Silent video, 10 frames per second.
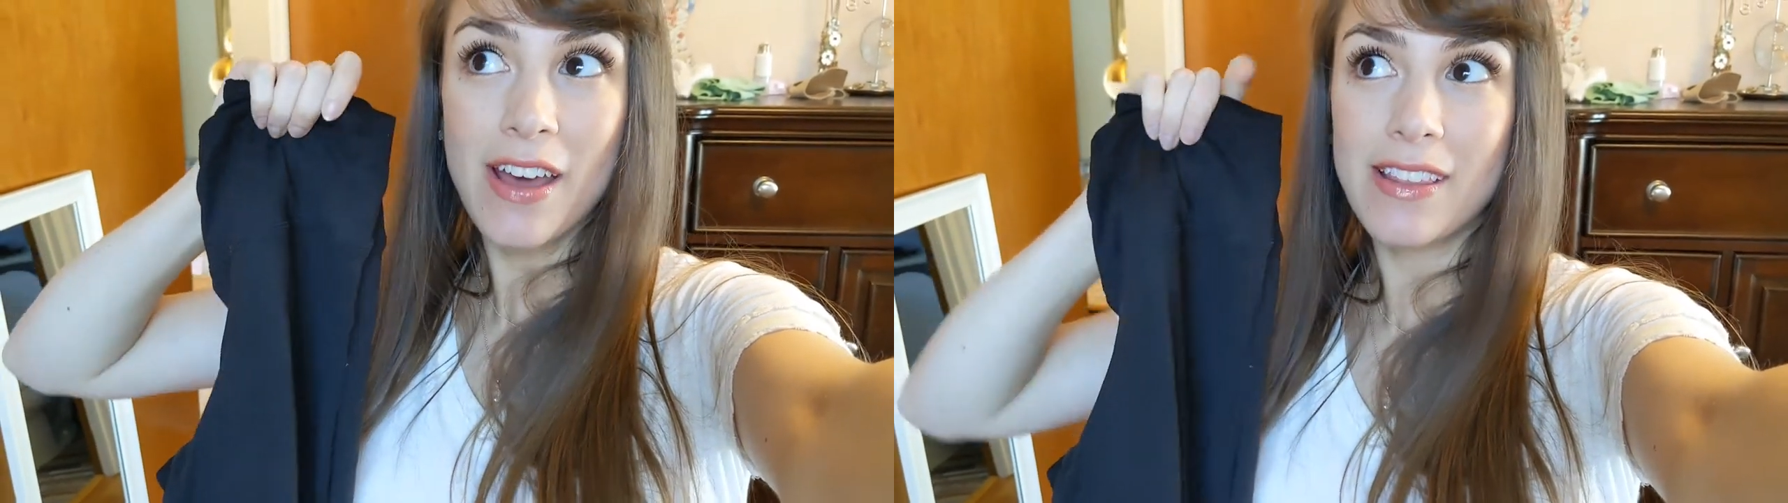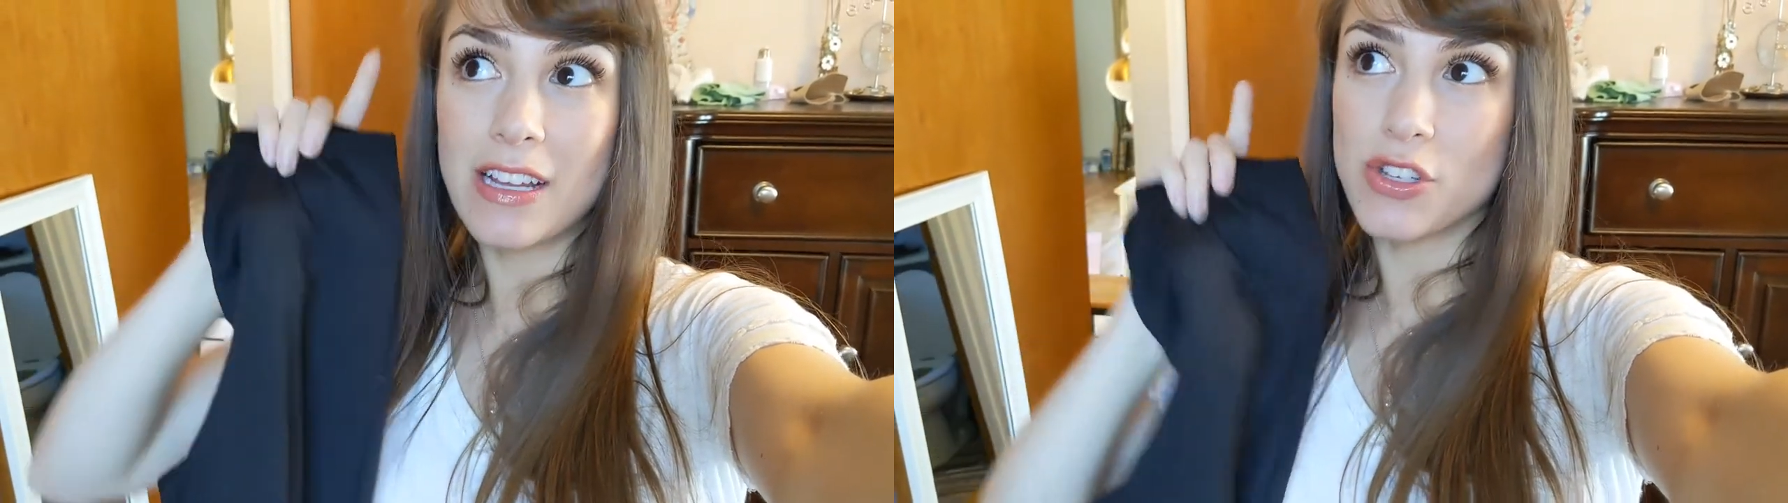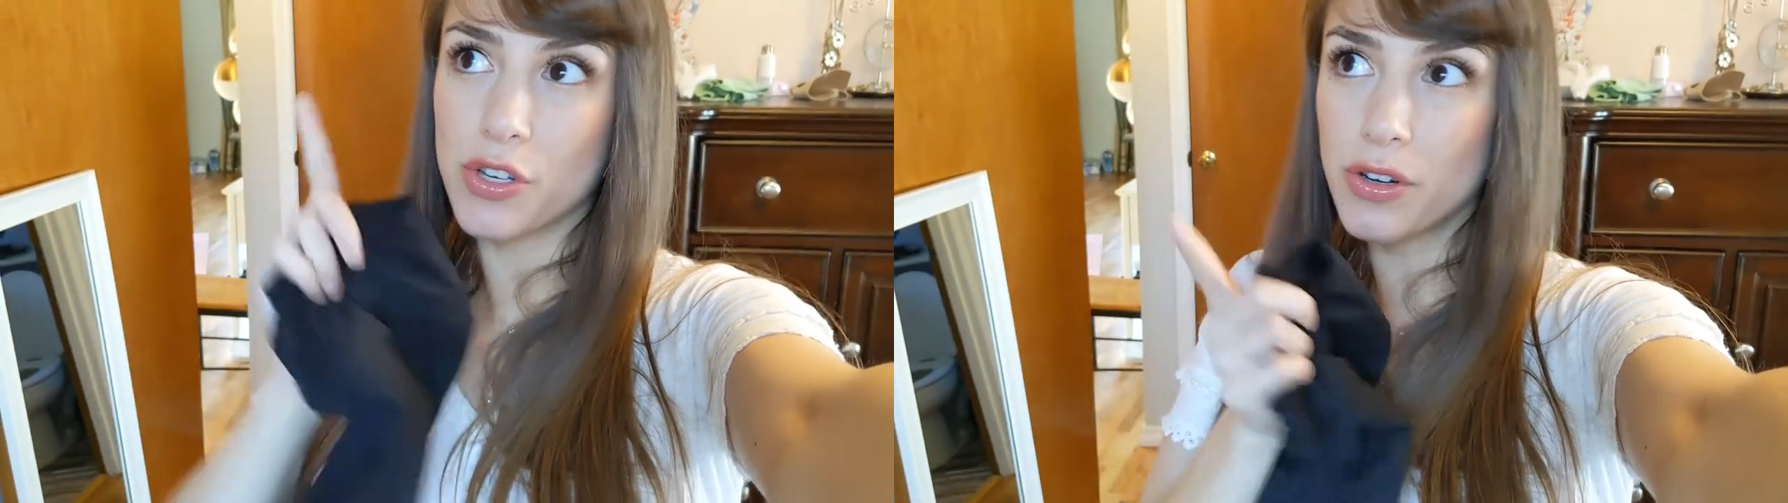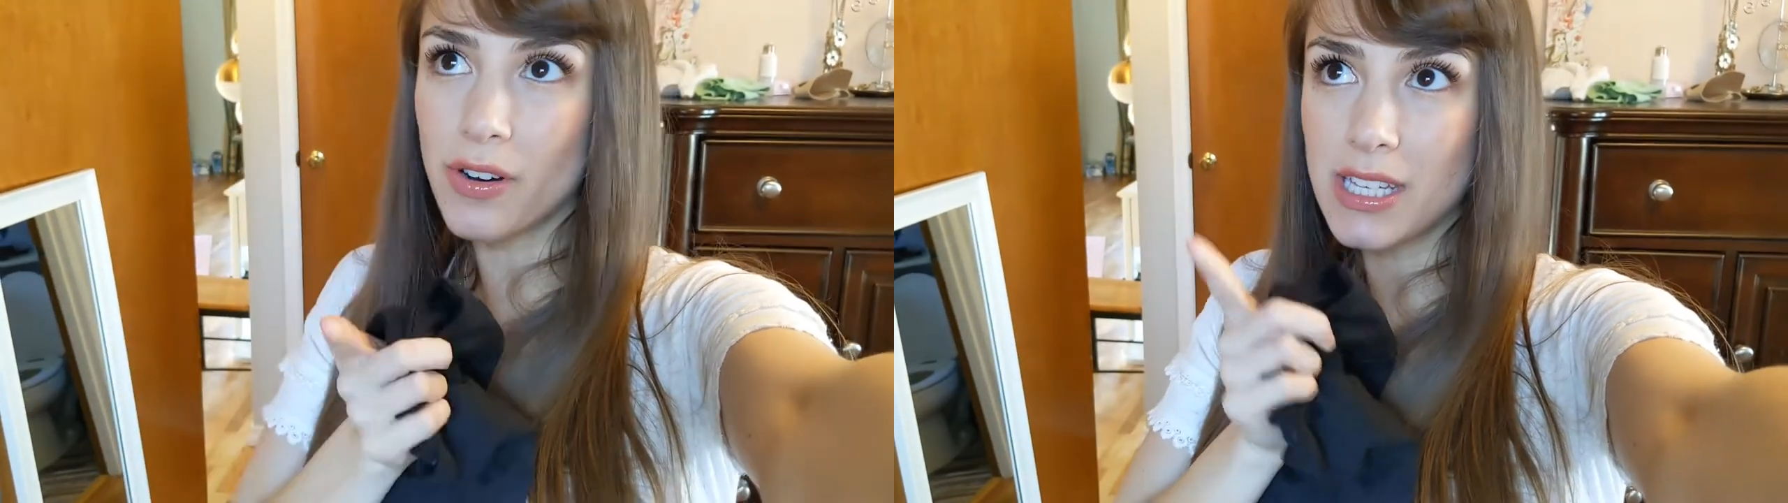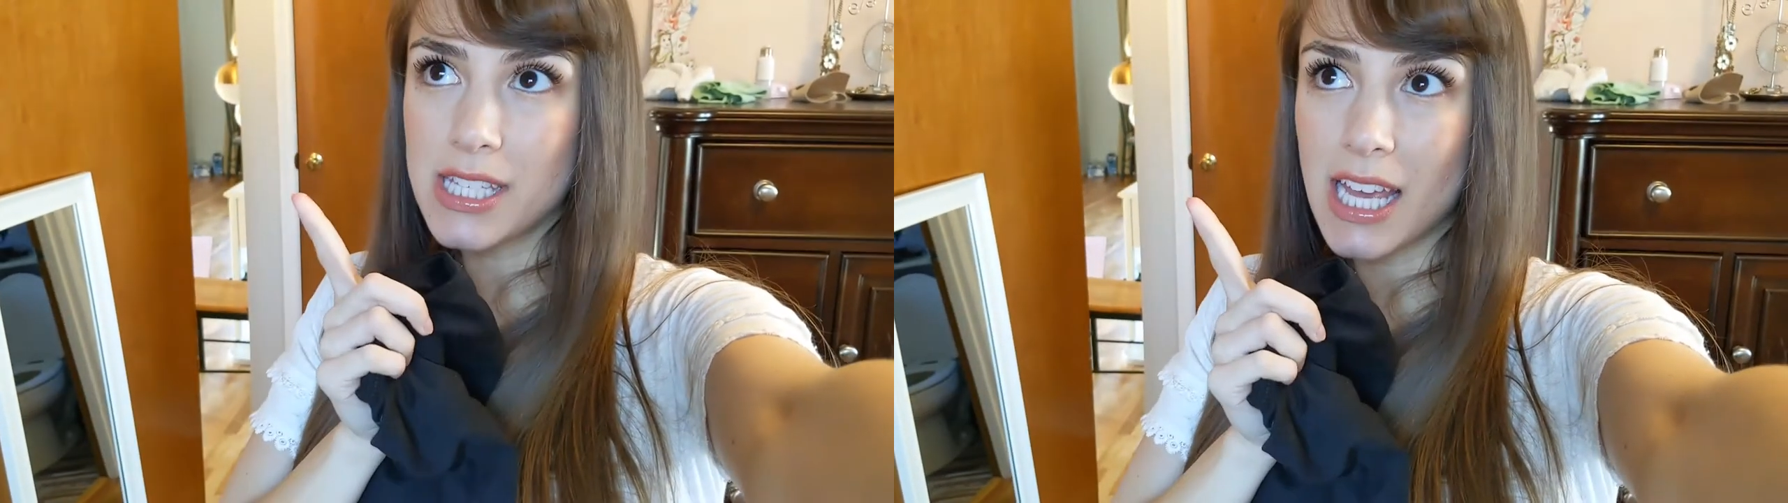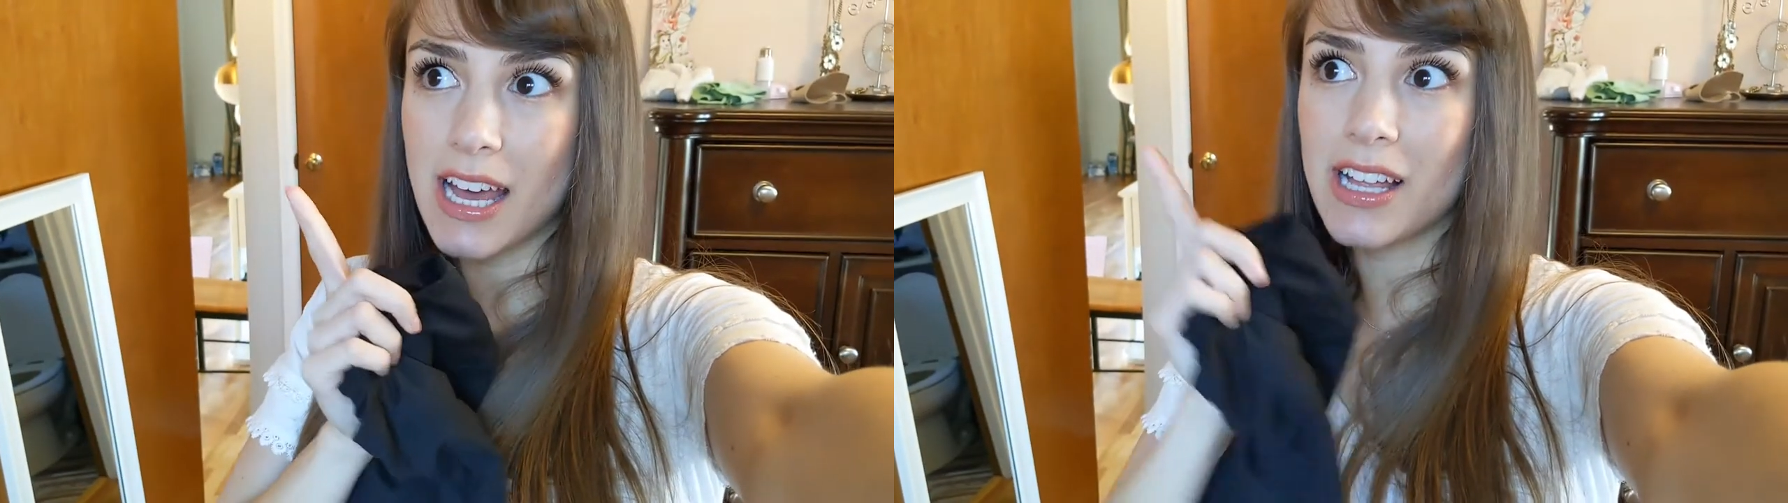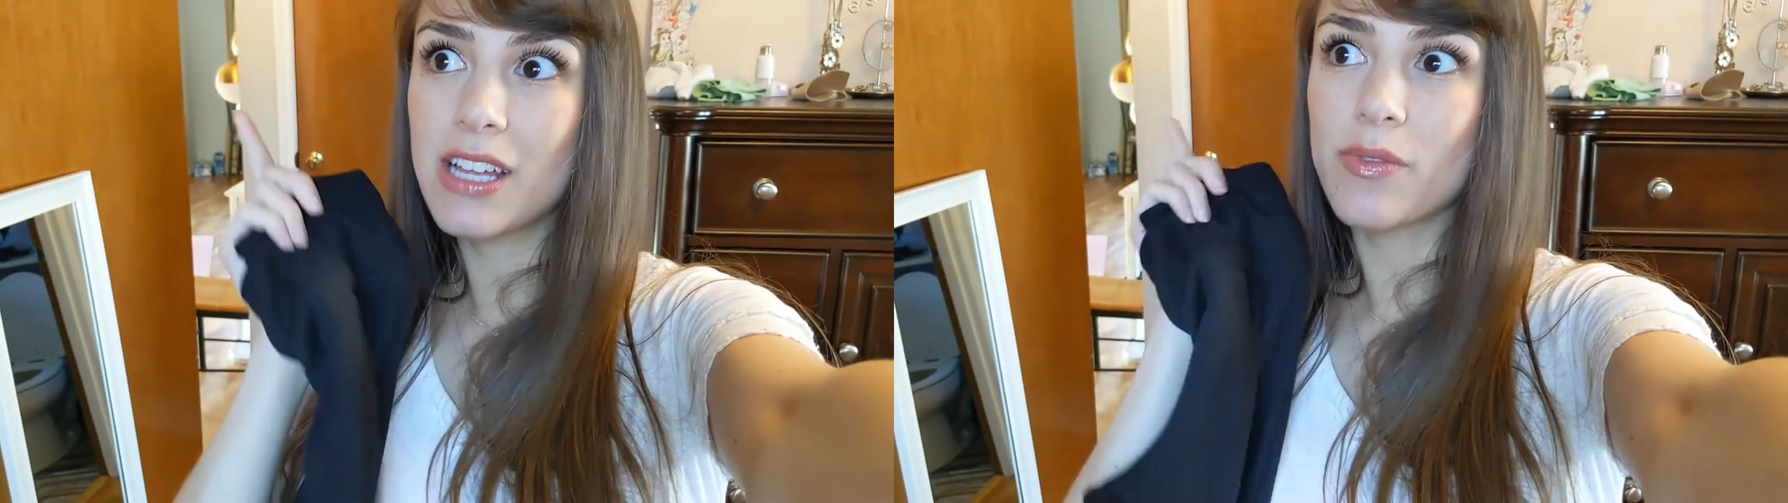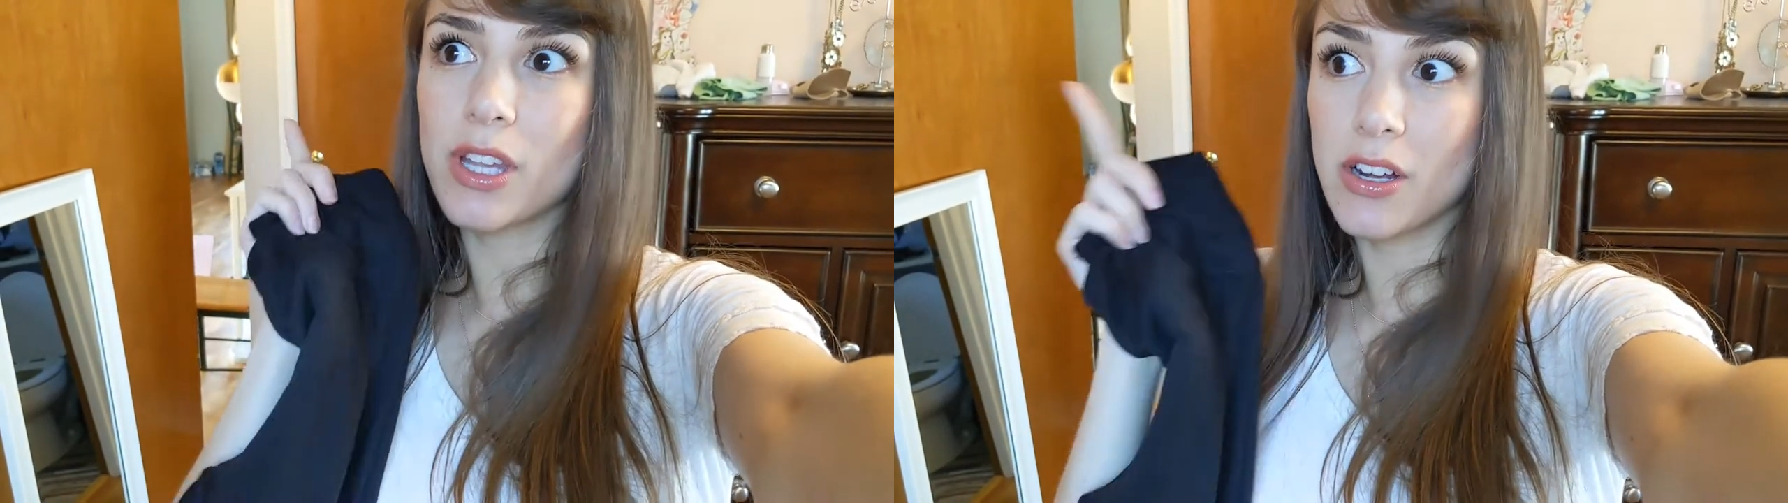They do go on sale,
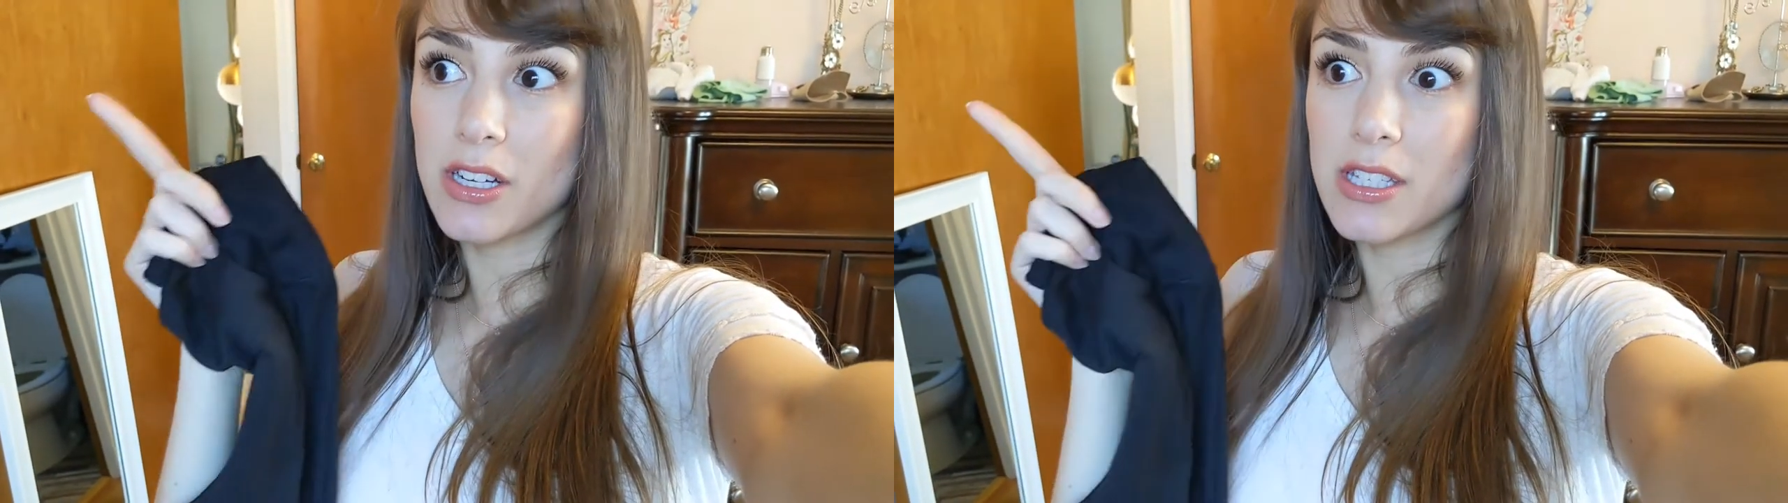and when they're